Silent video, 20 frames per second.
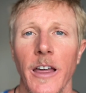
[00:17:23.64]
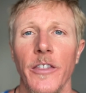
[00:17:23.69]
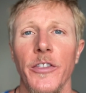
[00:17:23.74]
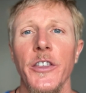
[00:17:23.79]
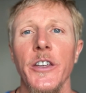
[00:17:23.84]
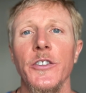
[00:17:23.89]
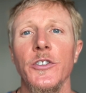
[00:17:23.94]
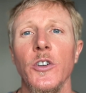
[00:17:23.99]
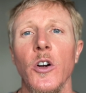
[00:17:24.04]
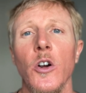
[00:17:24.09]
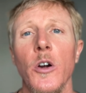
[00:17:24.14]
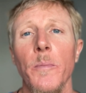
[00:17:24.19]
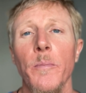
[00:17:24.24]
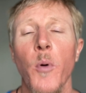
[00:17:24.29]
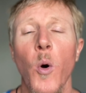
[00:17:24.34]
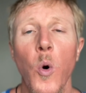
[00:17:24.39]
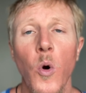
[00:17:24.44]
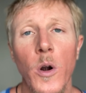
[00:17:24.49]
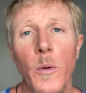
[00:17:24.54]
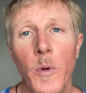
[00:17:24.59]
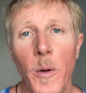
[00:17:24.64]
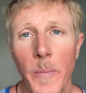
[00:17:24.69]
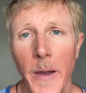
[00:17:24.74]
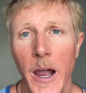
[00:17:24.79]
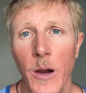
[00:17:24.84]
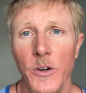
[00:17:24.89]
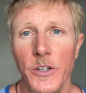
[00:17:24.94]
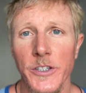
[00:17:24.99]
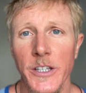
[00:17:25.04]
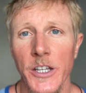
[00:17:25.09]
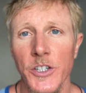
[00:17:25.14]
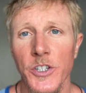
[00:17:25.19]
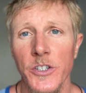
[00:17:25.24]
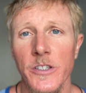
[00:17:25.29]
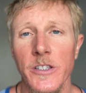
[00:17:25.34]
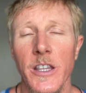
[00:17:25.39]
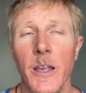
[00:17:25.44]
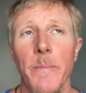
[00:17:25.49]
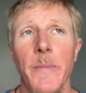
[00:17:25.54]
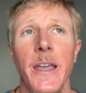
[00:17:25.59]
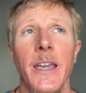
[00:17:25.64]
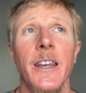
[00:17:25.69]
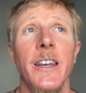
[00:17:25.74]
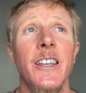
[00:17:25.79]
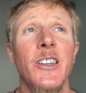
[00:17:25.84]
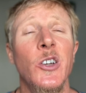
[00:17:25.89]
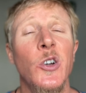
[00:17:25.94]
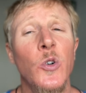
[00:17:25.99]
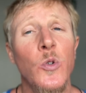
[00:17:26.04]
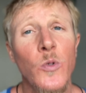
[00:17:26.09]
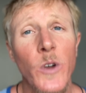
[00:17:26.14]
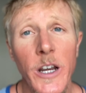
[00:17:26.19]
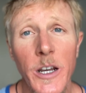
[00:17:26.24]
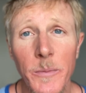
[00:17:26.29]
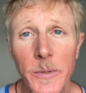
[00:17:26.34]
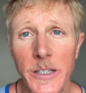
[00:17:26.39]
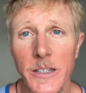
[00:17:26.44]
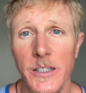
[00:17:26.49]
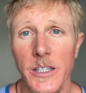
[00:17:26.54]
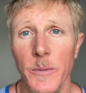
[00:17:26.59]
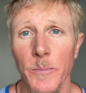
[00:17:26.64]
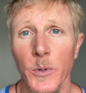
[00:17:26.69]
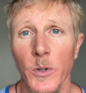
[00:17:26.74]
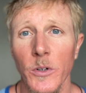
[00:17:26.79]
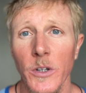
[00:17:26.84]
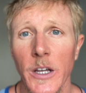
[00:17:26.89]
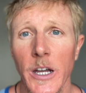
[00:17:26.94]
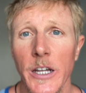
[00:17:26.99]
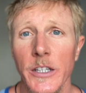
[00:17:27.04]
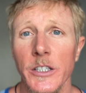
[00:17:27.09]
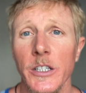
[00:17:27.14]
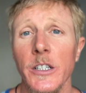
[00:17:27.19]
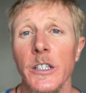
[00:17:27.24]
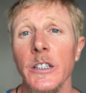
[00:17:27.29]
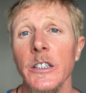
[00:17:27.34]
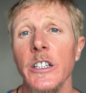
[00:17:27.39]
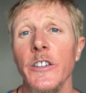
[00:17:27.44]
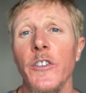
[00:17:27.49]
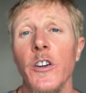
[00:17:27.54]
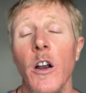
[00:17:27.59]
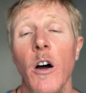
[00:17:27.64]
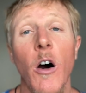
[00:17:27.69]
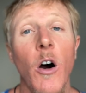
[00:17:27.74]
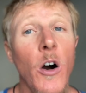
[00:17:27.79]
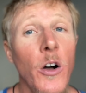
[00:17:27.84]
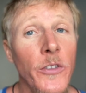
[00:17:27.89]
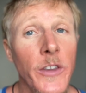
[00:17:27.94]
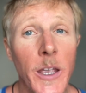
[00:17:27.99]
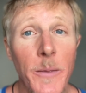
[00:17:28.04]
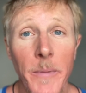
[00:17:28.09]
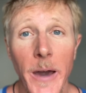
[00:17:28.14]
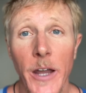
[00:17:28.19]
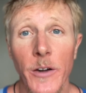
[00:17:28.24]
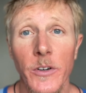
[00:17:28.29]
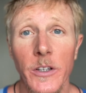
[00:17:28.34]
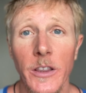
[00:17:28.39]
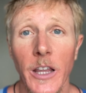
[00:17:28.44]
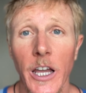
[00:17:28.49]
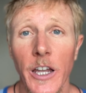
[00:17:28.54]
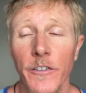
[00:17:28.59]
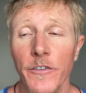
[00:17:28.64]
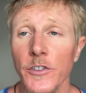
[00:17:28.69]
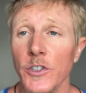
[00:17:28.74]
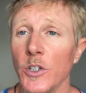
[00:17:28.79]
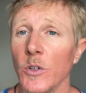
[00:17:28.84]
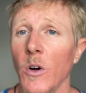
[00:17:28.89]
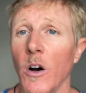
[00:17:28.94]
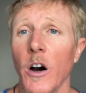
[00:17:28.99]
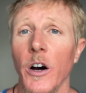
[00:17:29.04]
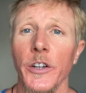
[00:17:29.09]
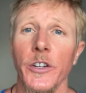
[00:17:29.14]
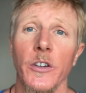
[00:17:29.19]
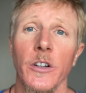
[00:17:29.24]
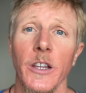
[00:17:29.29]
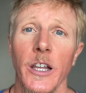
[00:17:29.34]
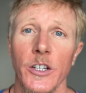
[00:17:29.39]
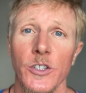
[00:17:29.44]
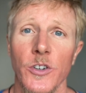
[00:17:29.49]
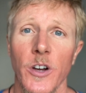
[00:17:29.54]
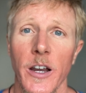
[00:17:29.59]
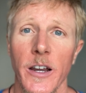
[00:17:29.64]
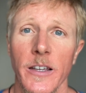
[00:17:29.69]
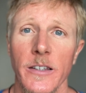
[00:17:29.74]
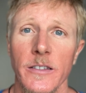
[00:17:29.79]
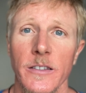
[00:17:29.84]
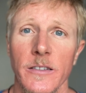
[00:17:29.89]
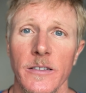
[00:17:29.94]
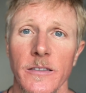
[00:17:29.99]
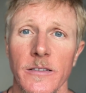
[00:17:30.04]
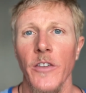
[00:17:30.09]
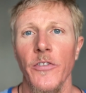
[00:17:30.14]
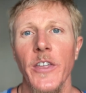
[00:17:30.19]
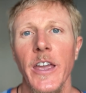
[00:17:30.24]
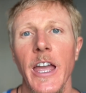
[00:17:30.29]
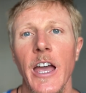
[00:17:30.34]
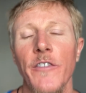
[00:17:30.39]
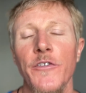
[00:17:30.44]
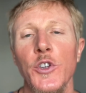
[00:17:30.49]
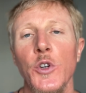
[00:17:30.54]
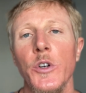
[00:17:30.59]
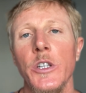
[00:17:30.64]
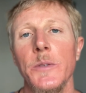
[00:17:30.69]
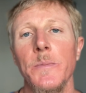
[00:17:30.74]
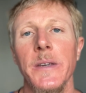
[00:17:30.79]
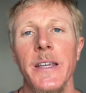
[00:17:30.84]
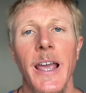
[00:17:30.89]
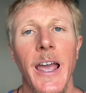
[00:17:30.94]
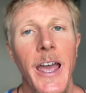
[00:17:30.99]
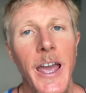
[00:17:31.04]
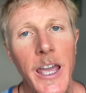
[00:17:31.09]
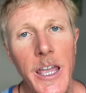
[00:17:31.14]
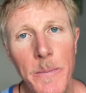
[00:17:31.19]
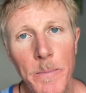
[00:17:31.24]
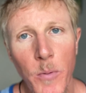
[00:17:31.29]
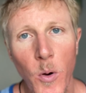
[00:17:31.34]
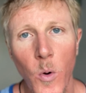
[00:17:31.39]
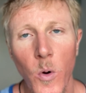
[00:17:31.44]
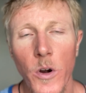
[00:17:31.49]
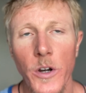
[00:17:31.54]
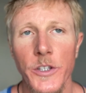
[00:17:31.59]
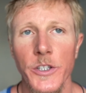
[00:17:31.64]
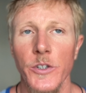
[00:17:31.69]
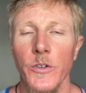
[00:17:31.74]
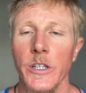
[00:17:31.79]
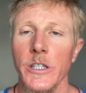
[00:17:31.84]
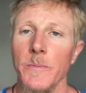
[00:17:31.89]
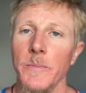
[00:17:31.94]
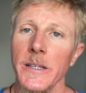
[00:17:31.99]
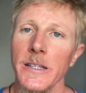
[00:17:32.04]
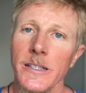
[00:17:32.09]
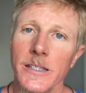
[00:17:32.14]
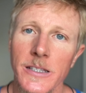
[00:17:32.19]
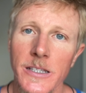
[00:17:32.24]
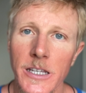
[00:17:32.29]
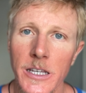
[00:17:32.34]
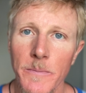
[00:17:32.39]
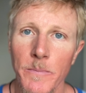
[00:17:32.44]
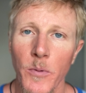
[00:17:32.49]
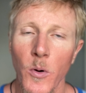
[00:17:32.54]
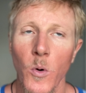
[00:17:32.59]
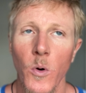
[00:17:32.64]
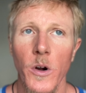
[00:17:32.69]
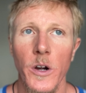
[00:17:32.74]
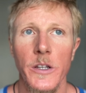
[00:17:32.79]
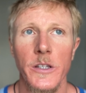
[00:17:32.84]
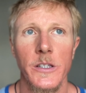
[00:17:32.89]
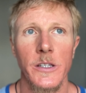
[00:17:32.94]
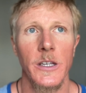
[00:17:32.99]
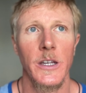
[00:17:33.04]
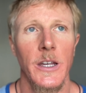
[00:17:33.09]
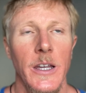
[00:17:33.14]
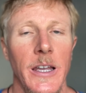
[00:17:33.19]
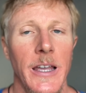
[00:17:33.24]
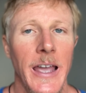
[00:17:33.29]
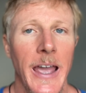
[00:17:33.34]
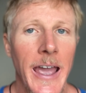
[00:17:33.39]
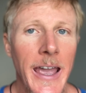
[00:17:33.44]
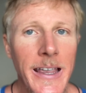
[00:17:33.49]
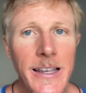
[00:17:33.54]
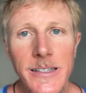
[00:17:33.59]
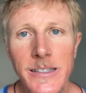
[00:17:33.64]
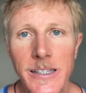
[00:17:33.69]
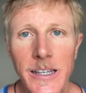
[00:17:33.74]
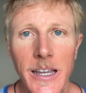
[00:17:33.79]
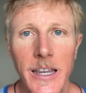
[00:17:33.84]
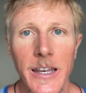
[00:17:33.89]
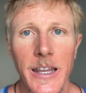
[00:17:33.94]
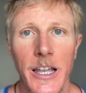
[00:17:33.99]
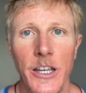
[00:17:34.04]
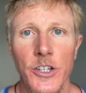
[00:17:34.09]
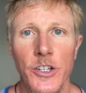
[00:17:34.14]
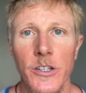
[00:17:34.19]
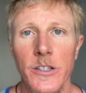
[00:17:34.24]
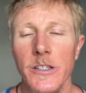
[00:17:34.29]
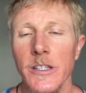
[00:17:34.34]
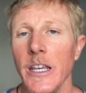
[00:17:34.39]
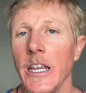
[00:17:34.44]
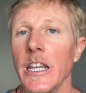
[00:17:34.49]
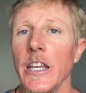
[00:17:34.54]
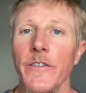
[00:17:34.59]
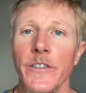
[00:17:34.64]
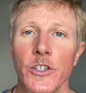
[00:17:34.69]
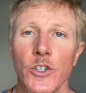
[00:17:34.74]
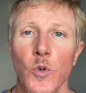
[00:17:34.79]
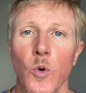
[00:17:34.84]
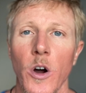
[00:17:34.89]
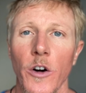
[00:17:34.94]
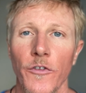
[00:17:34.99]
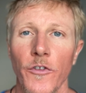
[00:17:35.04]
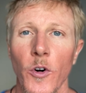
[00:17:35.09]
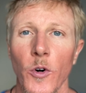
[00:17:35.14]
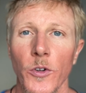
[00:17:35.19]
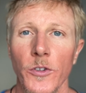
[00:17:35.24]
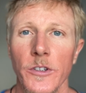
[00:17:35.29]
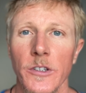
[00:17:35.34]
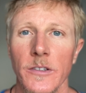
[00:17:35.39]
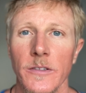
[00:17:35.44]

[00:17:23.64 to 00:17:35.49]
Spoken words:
These are portable power stations that make it incredibly simple to deliver all-day battery life to all your electronics. They have USB-A ports, USB-C ports, AC connections, and even 12 volts.